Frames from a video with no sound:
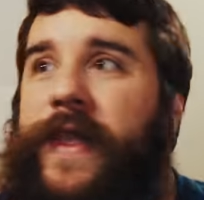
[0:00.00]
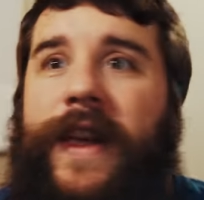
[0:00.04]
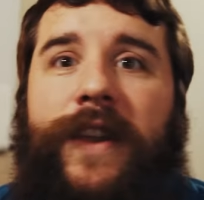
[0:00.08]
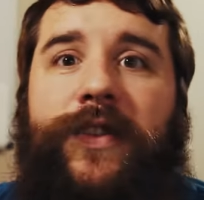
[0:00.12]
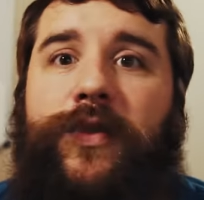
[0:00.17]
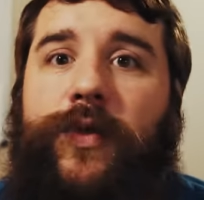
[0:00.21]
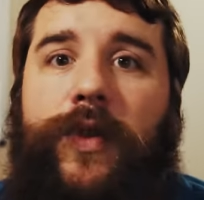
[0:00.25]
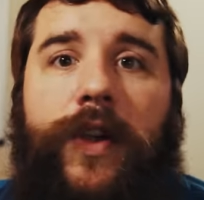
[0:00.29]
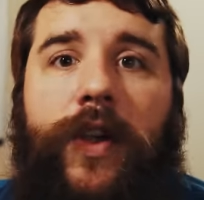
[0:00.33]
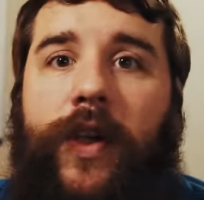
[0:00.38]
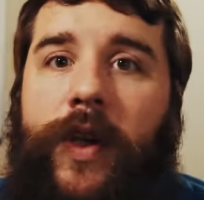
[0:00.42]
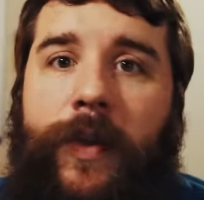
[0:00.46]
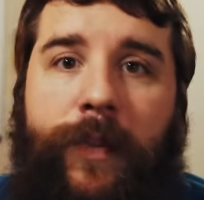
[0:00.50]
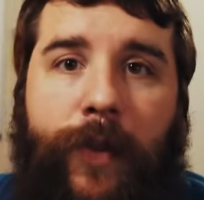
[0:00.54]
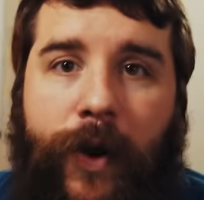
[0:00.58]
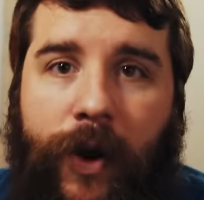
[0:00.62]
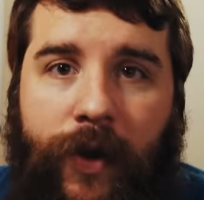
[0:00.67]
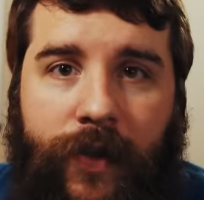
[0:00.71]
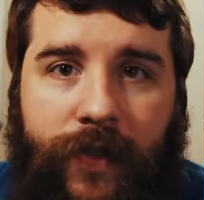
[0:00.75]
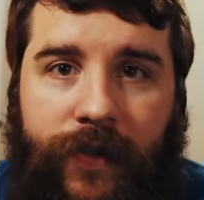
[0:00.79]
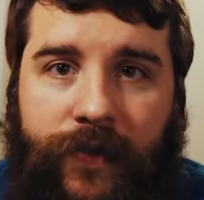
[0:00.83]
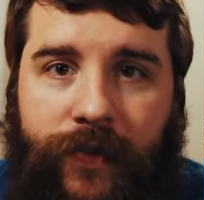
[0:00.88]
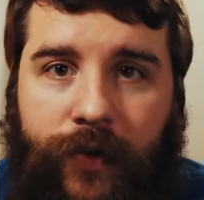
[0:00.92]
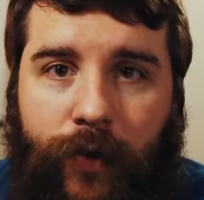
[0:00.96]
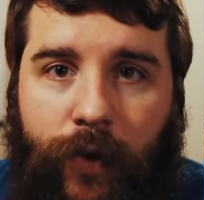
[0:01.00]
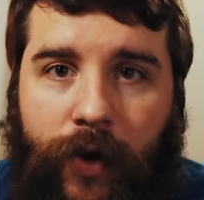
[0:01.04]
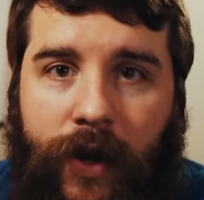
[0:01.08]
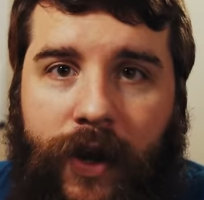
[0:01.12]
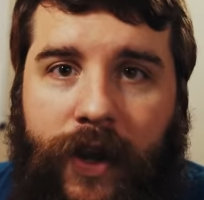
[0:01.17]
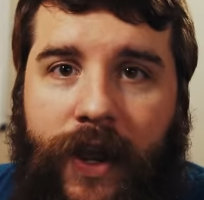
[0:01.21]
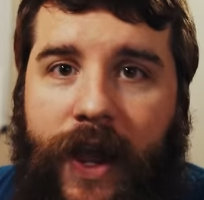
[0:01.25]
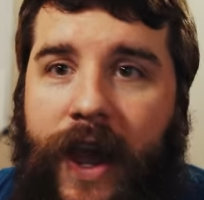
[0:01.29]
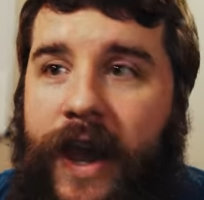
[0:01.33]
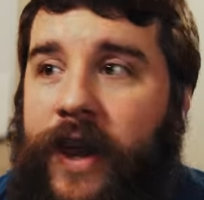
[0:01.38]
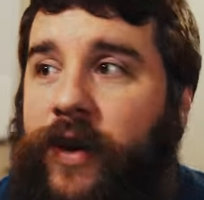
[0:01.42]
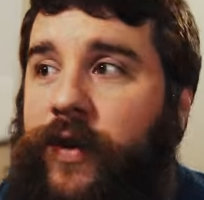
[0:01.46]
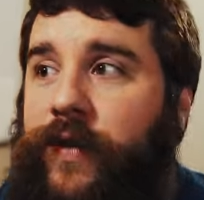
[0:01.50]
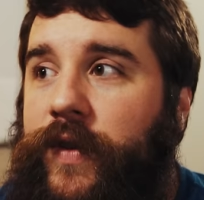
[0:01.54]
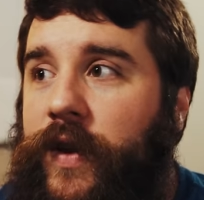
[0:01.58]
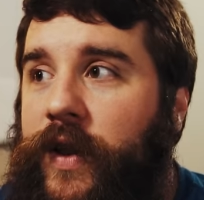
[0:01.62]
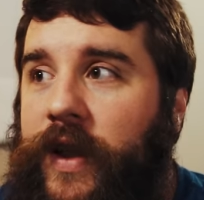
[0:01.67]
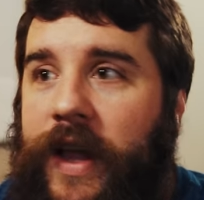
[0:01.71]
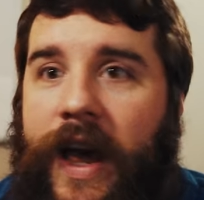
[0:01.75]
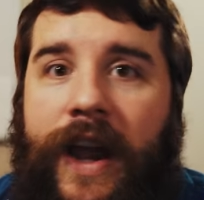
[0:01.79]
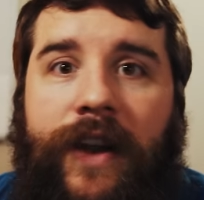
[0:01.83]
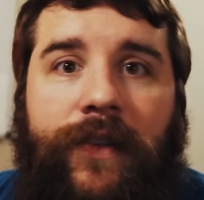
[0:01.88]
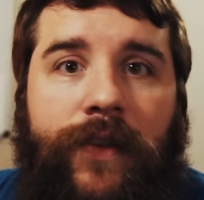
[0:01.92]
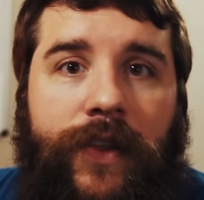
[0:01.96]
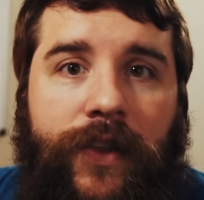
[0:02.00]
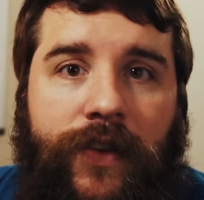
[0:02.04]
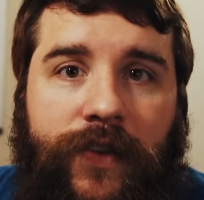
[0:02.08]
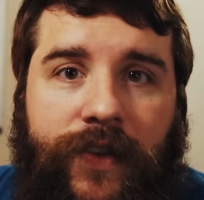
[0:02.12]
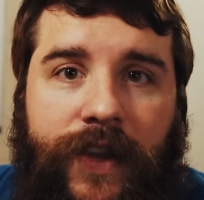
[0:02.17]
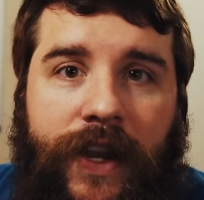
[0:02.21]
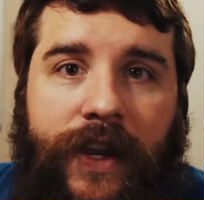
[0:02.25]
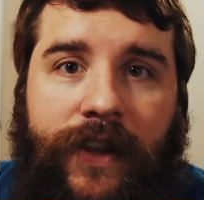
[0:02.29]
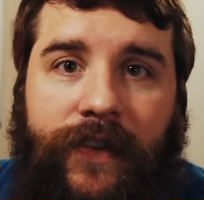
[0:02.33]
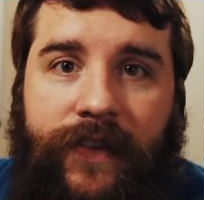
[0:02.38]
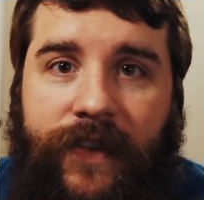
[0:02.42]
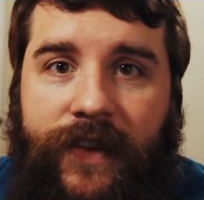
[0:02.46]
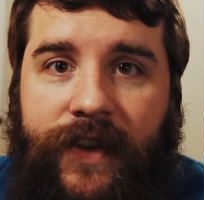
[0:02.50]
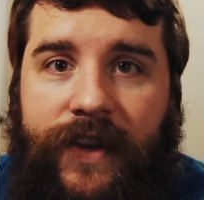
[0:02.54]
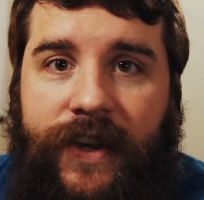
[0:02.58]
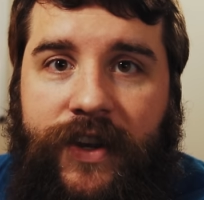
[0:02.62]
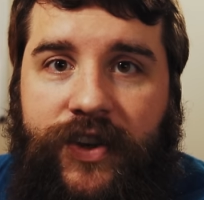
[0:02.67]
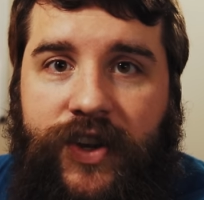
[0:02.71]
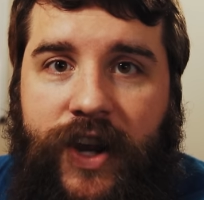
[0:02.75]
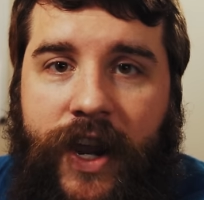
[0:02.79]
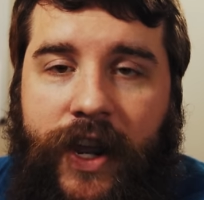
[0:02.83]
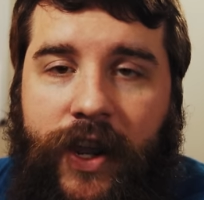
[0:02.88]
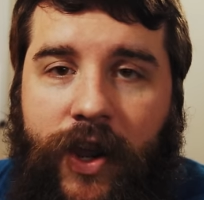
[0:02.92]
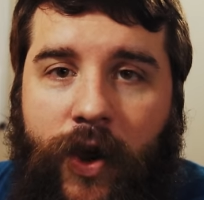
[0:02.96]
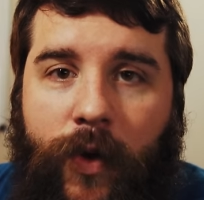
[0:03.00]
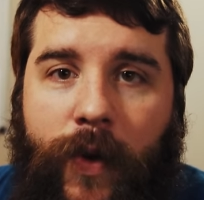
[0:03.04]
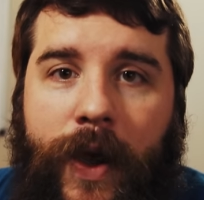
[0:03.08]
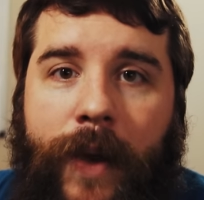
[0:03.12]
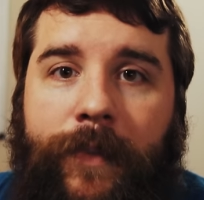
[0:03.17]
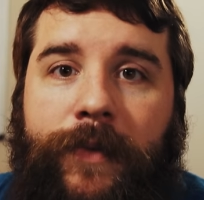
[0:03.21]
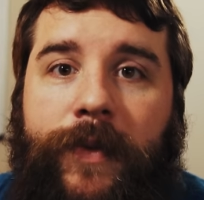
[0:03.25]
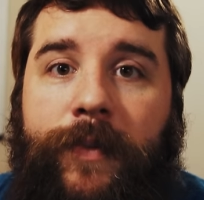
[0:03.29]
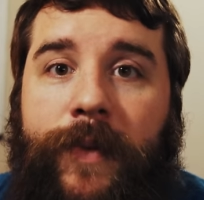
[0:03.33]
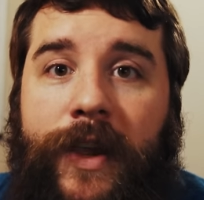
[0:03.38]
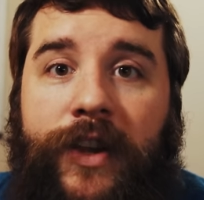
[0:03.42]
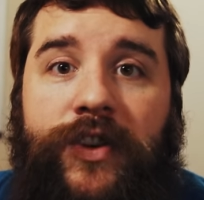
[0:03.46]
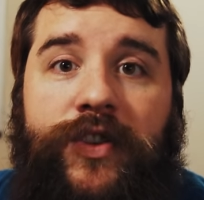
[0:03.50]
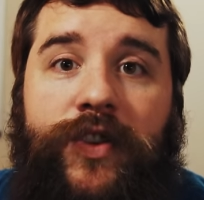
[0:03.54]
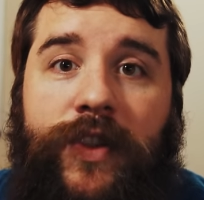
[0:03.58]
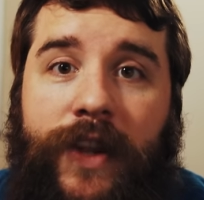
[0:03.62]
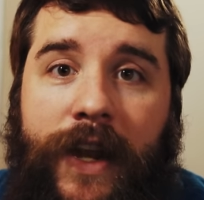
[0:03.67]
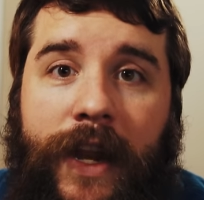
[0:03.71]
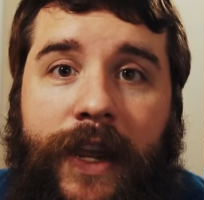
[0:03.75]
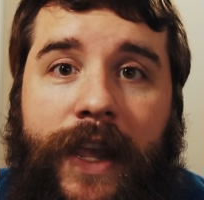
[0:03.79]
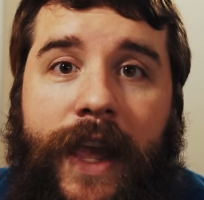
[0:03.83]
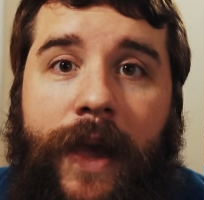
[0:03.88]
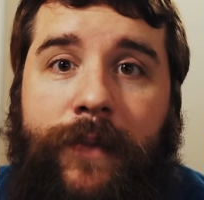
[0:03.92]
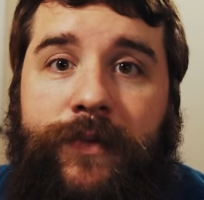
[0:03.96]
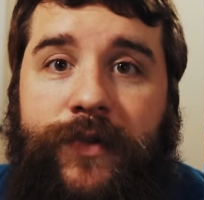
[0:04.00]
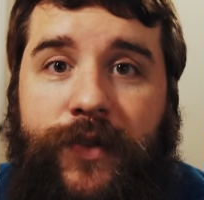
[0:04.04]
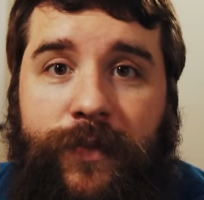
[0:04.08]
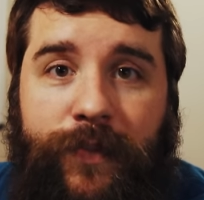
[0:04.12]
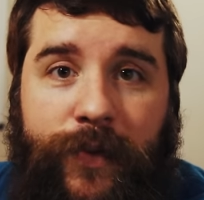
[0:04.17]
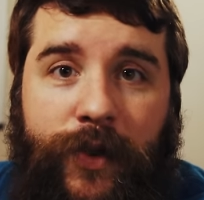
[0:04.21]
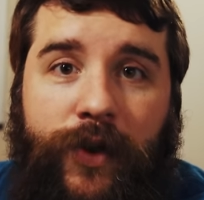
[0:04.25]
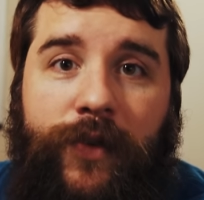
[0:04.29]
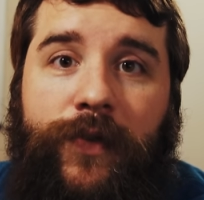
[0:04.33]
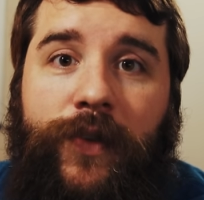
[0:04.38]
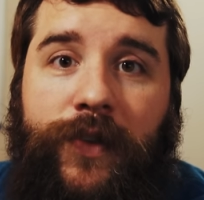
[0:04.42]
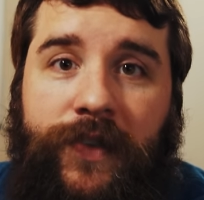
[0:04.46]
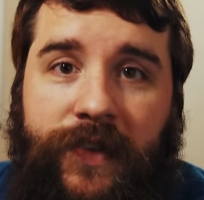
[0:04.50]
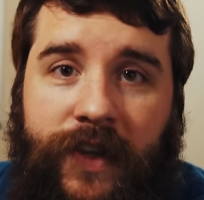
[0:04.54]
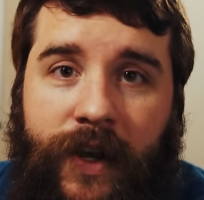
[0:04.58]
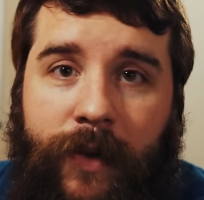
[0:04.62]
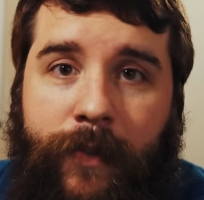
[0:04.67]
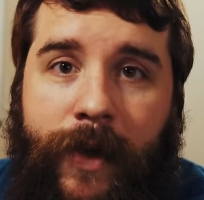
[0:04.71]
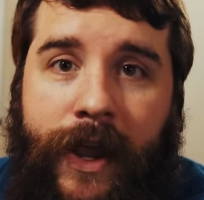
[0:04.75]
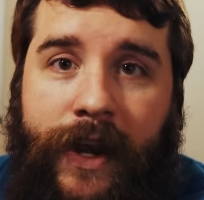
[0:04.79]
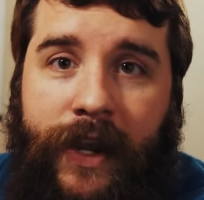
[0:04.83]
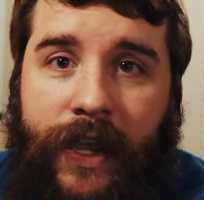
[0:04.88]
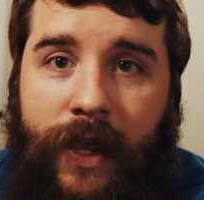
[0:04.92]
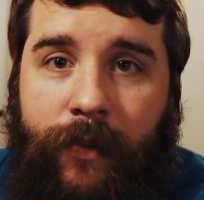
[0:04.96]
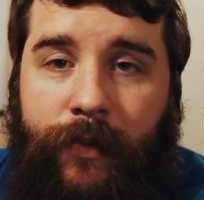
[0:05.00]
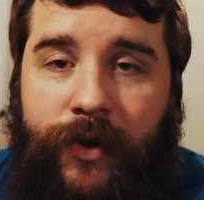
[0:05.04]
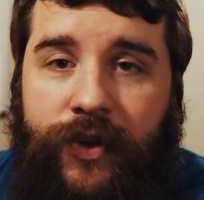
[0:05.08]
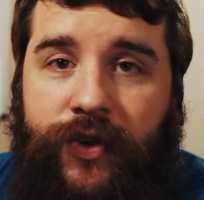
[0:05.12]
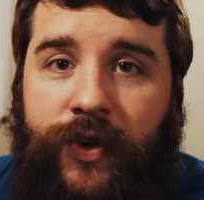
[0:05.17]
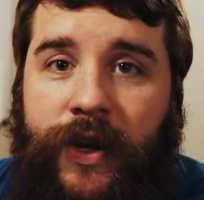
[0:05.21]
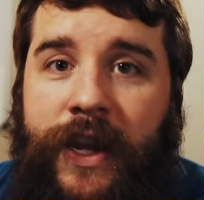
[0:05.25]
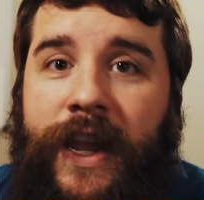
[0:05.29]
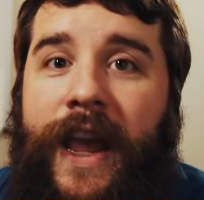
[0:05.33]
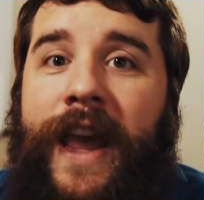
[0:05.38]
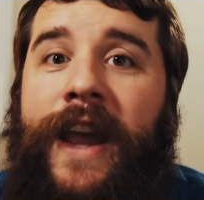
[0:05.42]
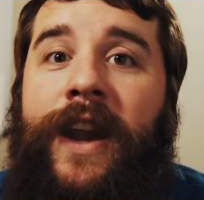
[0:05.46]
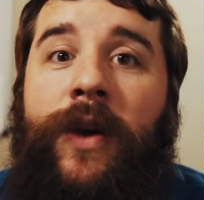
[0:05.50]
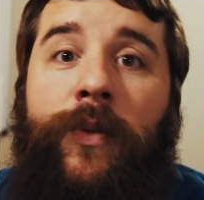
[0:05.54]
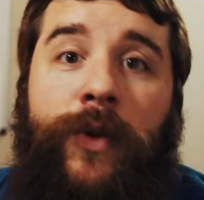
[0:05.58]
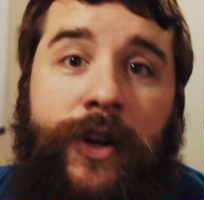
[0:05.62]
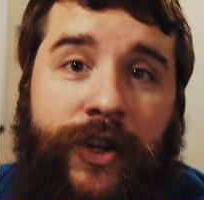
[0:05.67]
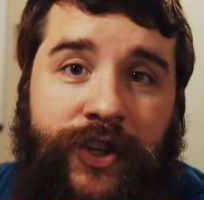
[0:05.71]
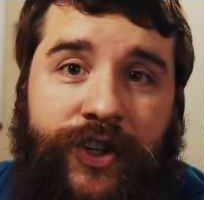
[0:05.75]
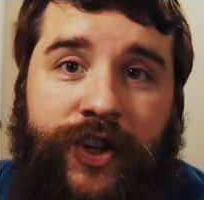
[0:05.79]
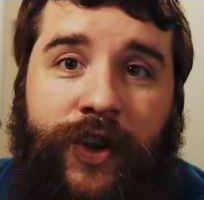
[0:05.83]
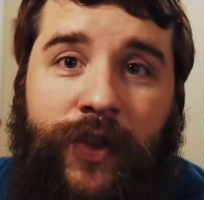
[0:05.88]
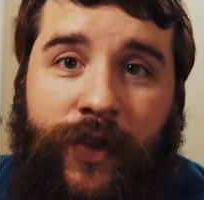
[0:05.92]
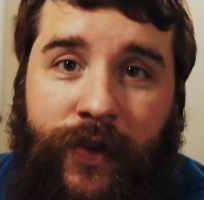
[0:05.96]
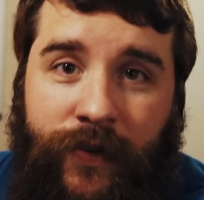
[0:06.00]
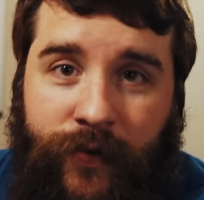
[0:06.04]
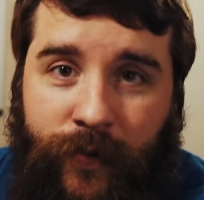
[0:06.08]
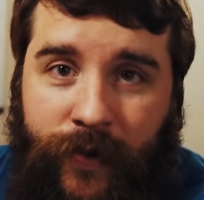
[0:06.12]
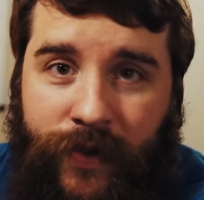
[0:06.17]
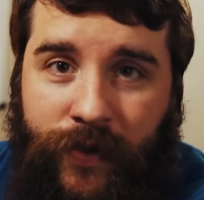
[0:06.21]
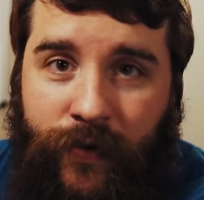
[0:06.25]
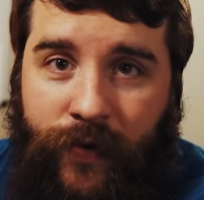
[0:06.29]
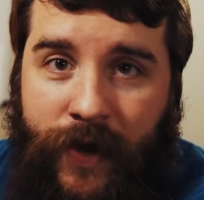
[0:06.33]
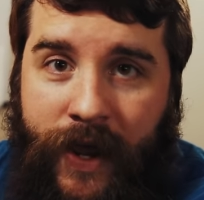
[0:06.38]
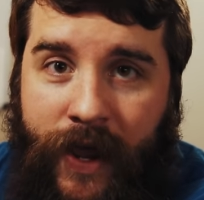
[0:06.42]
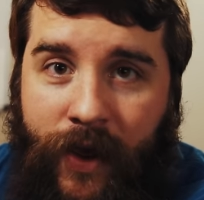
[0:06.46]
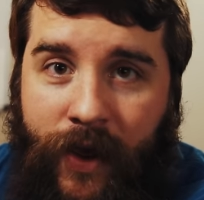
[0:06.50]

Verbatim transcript: But that's really only part of the story. I use a lot of other settings in the DJI GO app to make sure that I capture beautiful cinematic imagery, and I wanna share those with you